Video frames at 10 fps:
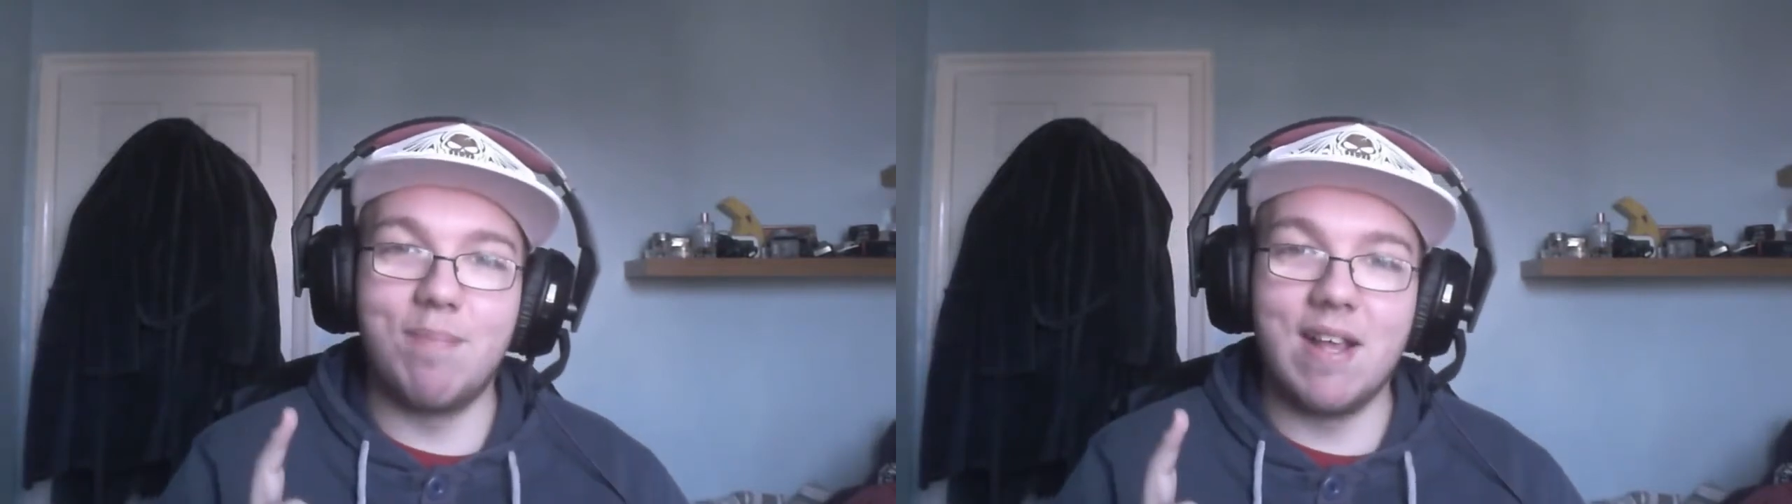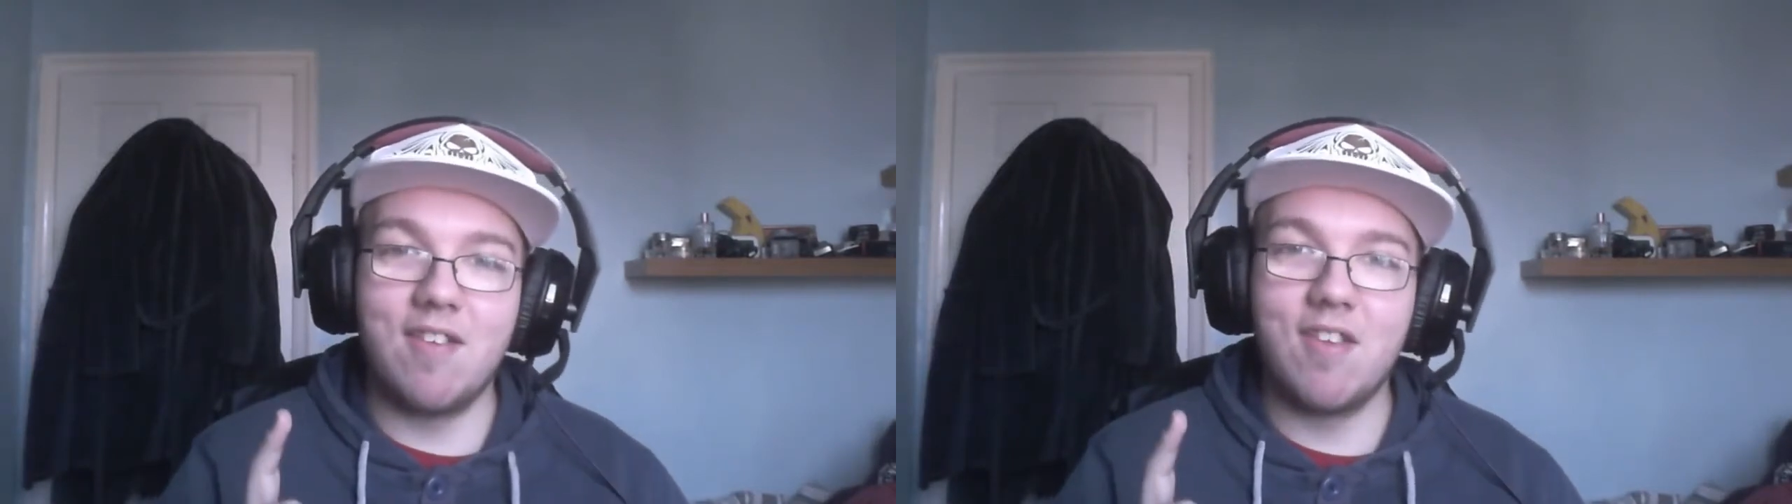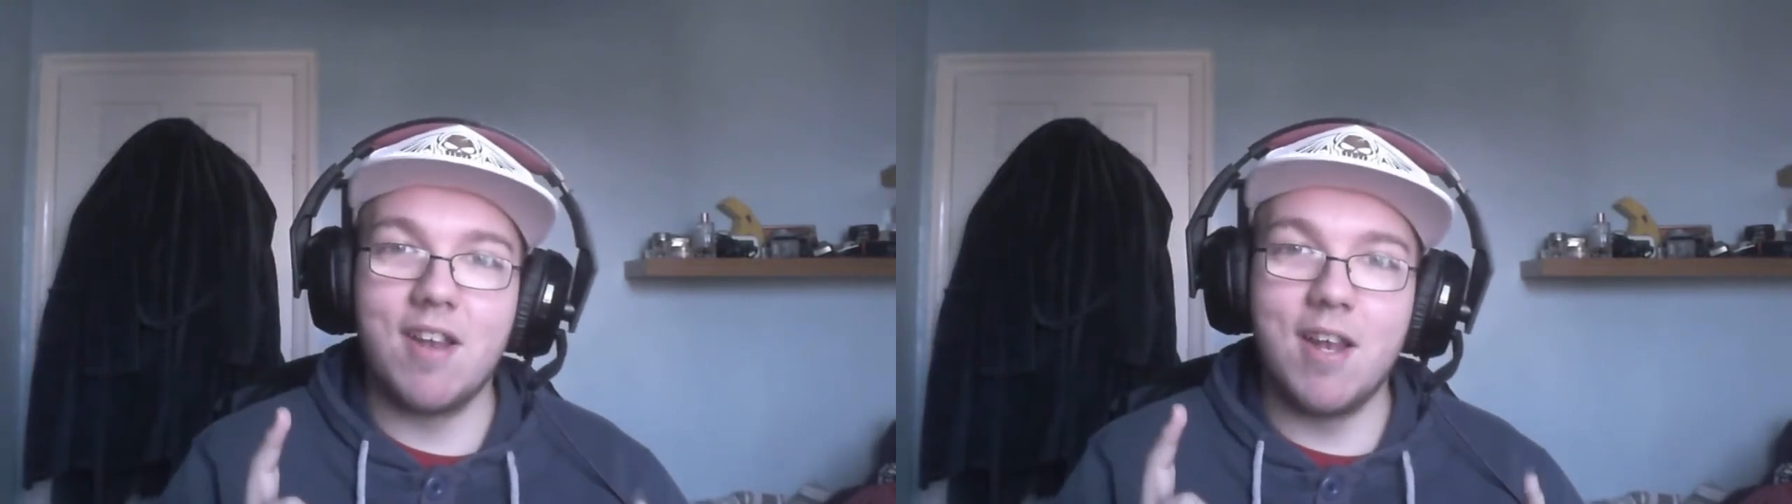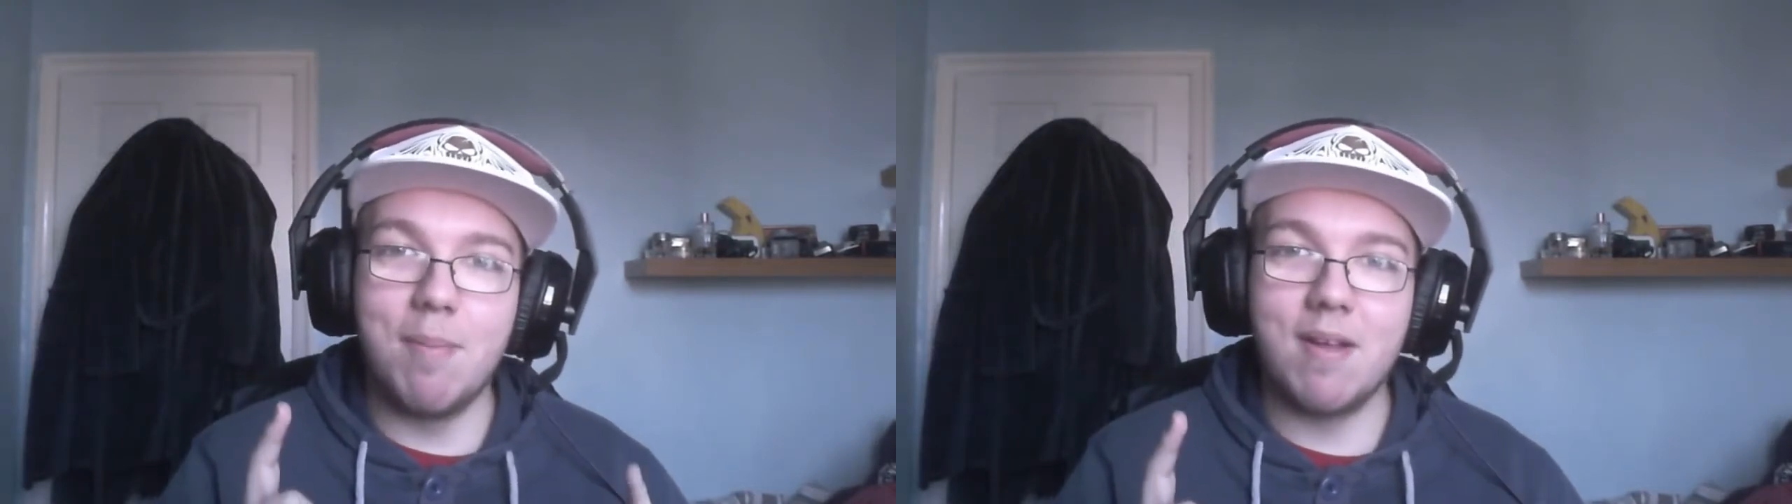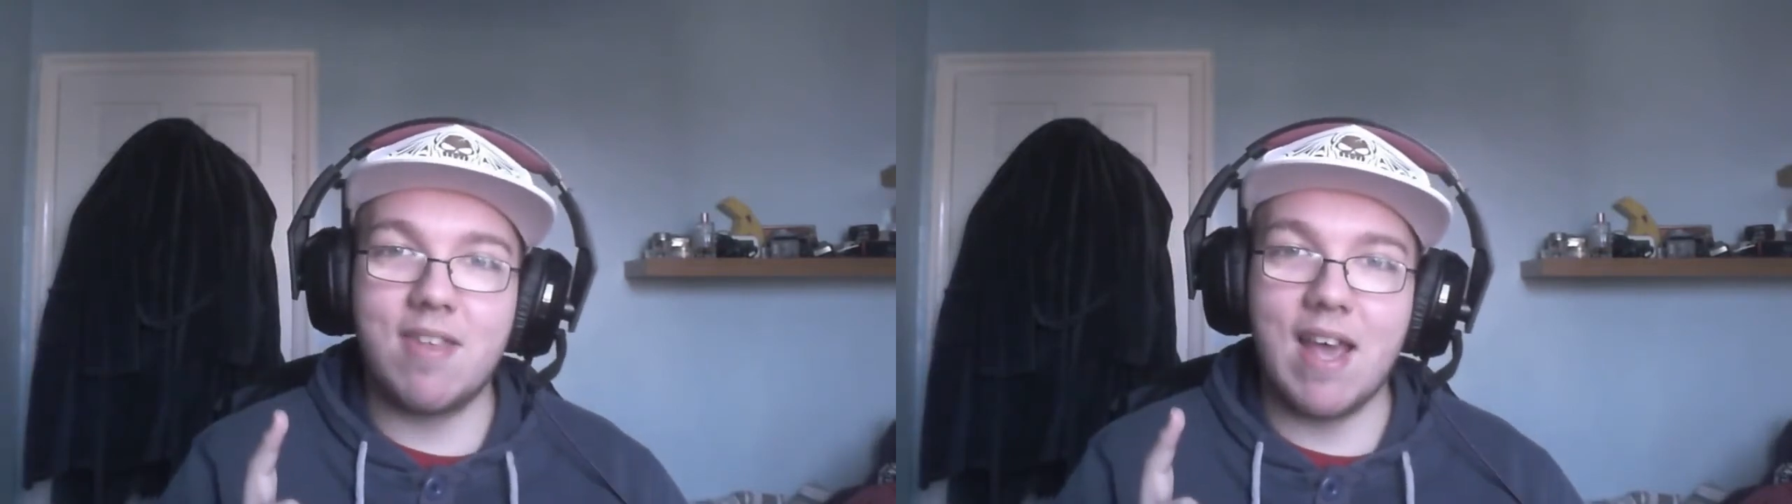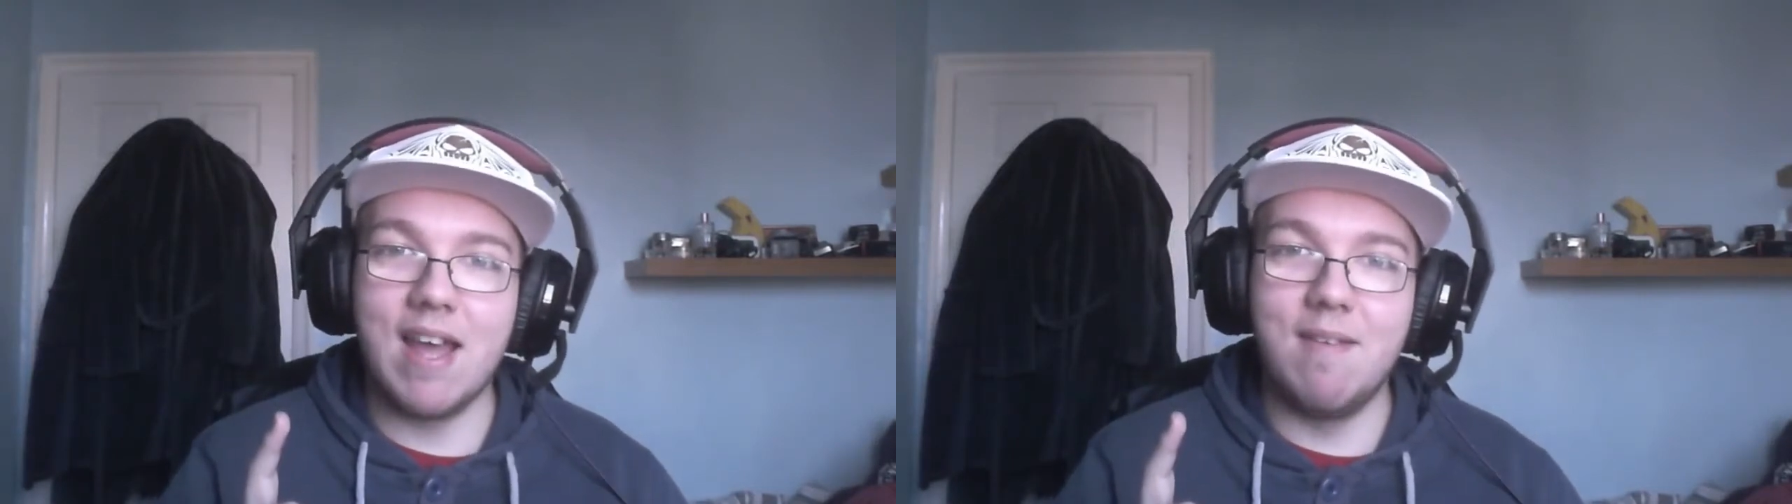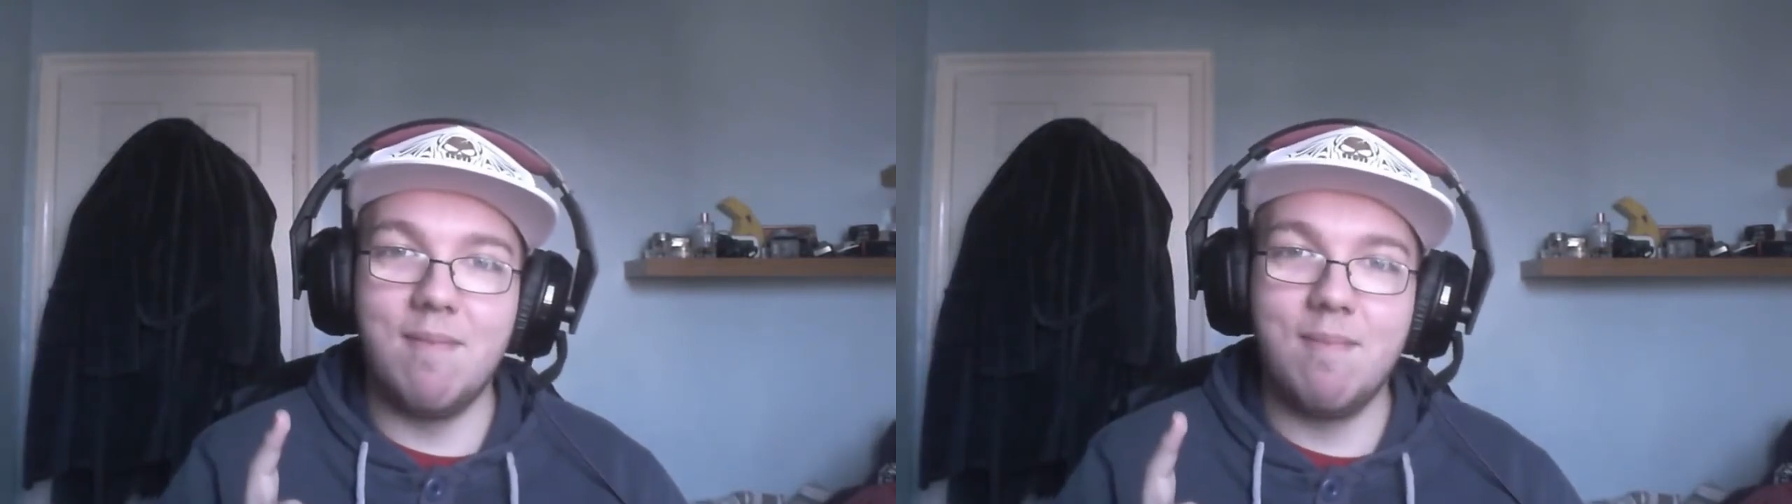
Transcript: please. Number 10.